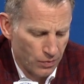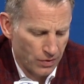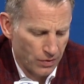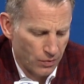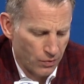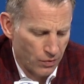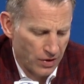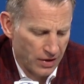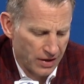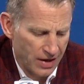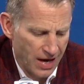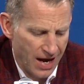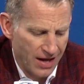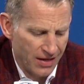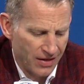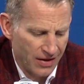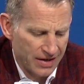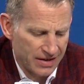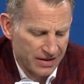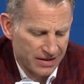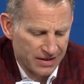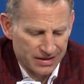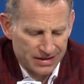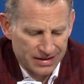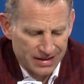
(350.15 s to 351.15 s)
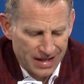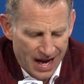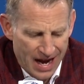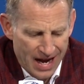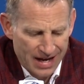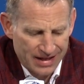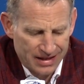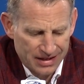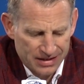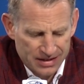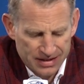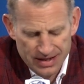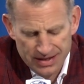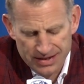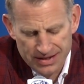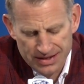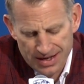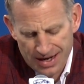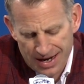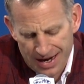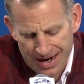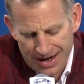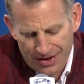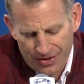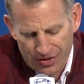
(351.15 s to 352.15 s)
when a guy like that that's
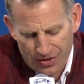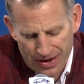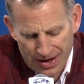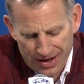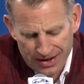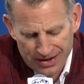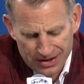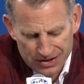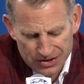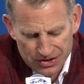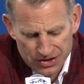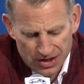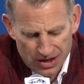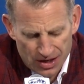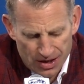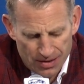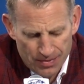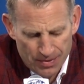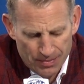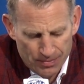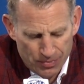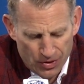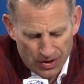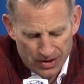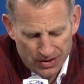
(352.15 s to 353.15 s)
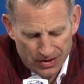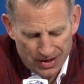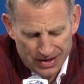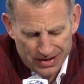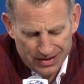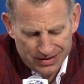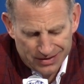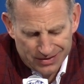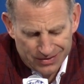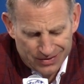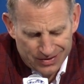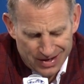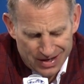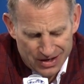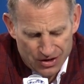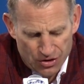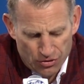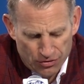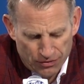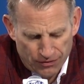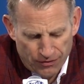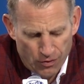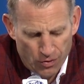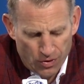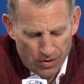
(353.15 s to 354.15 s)
as athletic as him and play, like he
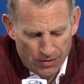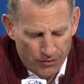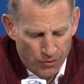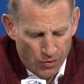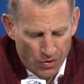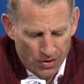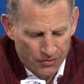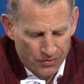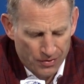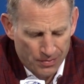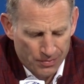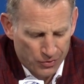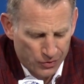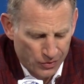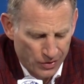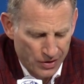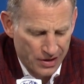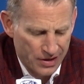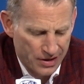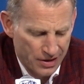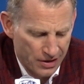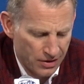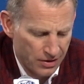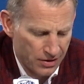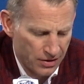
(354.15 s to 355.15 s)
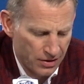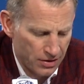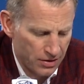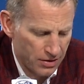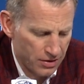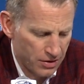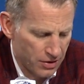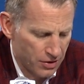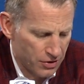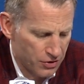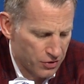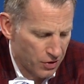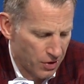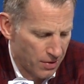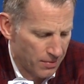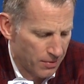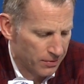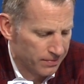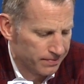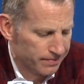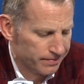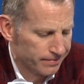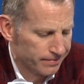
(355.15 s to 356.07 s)
goes 4-for-4 from three, you're in trouble.